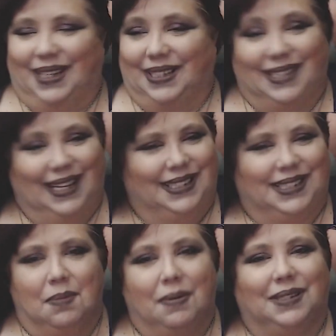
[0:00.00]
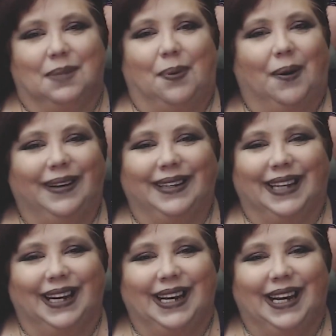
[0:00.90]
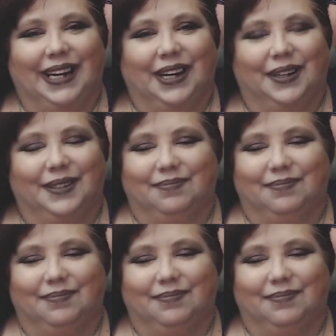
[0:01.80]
That's the most important thing here.